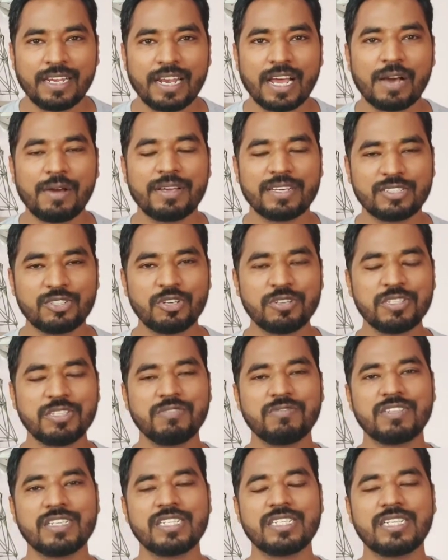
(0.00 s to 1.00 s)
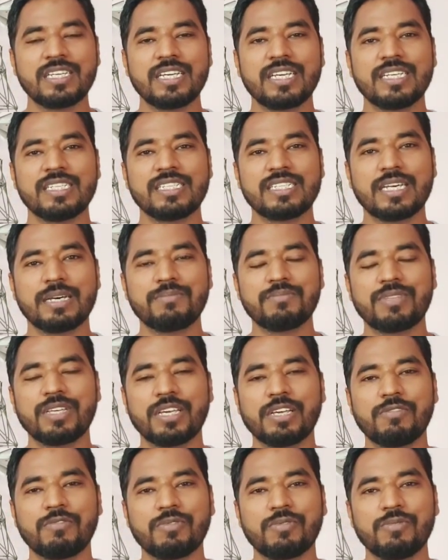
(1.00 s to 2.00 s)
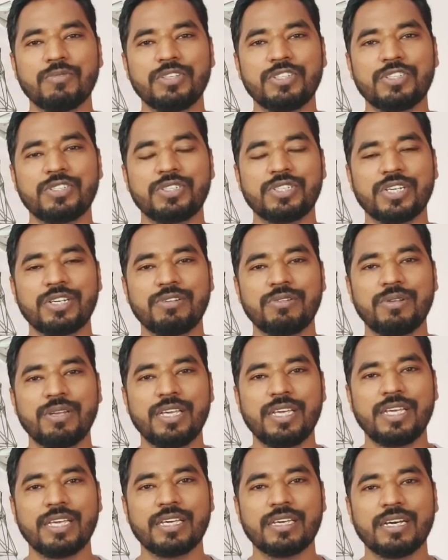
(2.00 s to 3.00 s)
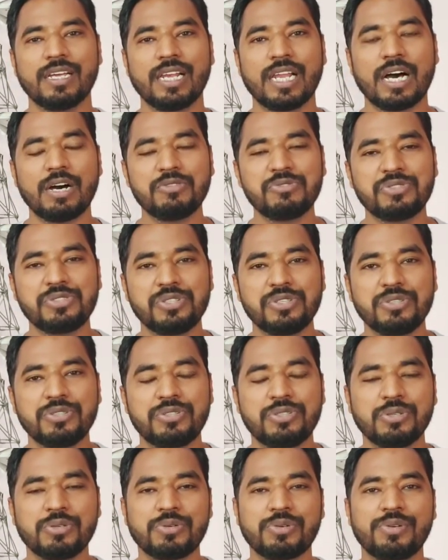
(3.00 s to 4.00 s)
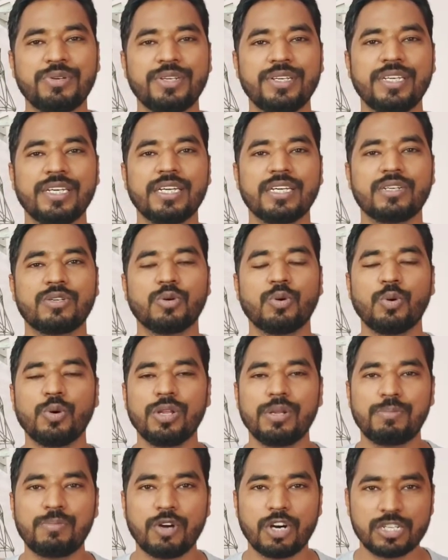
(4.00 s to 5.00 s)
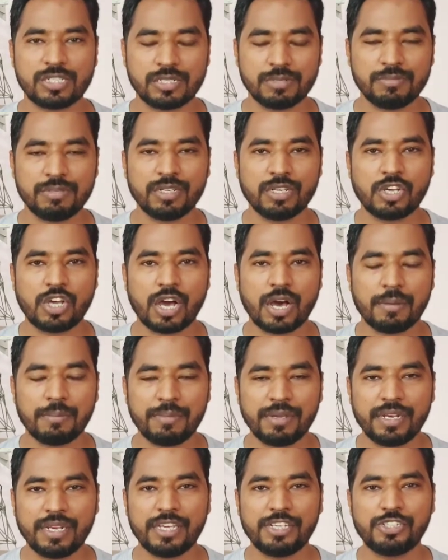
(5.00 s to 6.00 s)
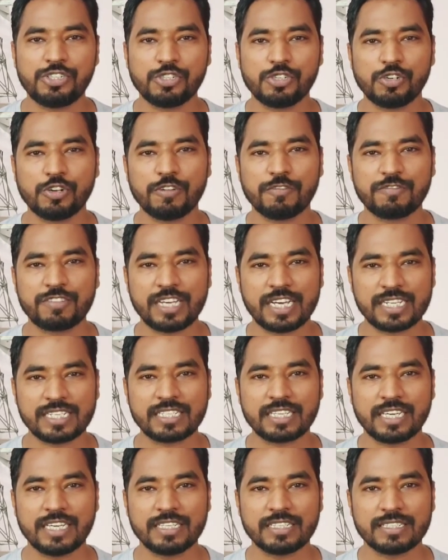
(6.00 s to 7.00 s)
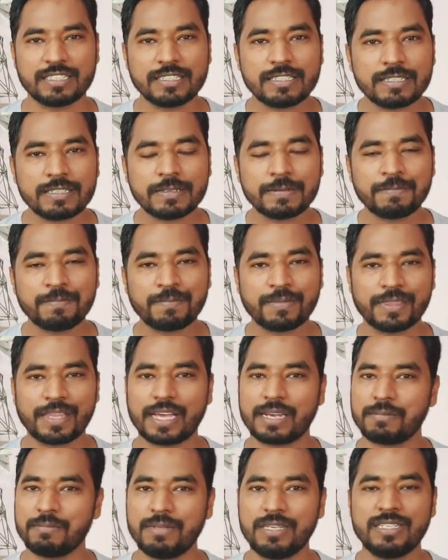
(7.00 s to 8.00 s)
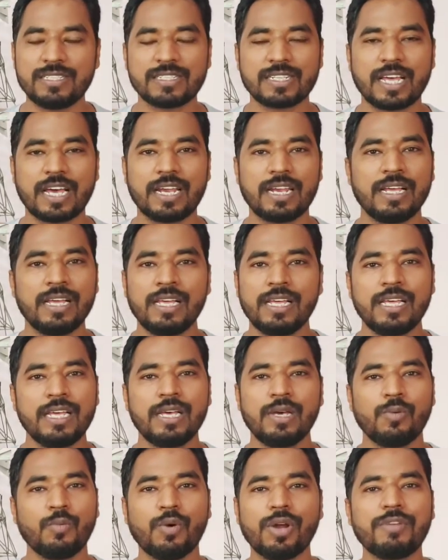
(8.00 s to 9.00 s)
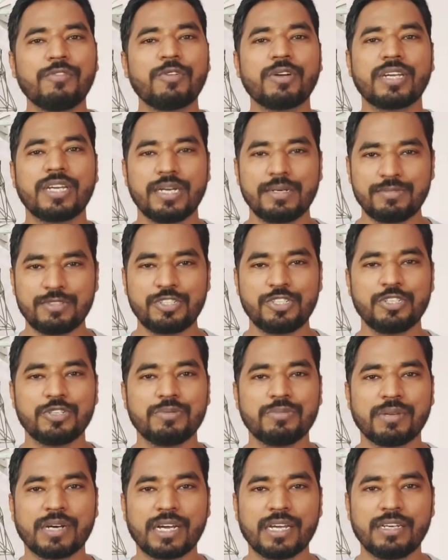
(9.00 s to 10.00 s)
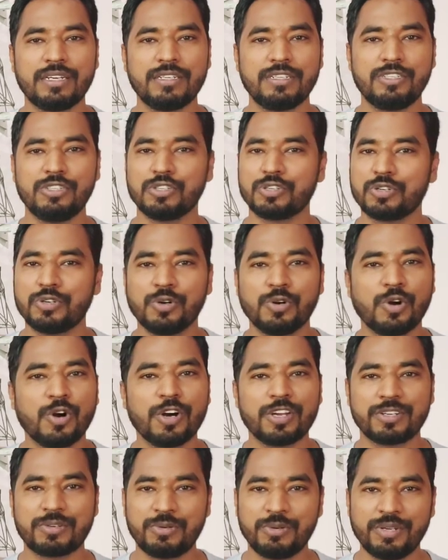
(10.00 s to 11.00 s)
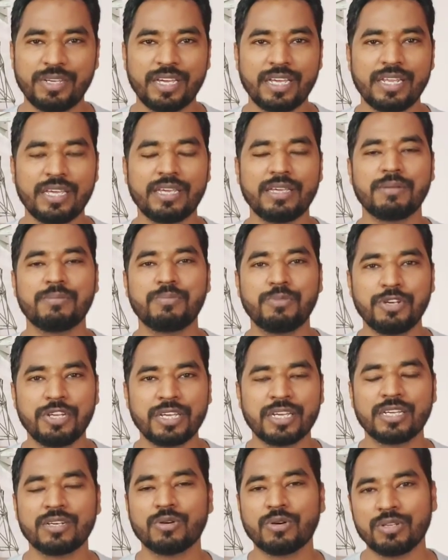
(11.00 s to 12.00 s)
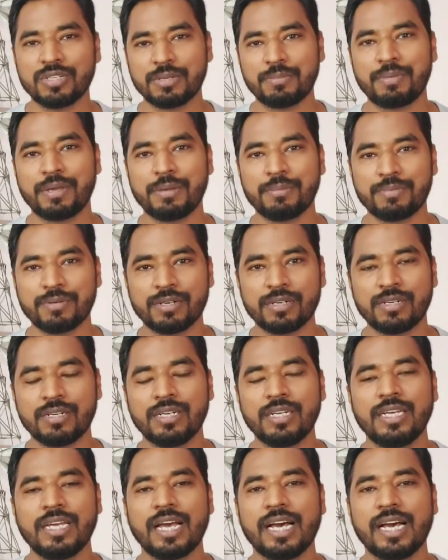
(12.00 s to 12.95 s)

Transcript: Now, exhaustive testing is something which generally allows you to create all possible combination of test cases. That means that whatever comes to your mind, you go on creating, putting it on the paper.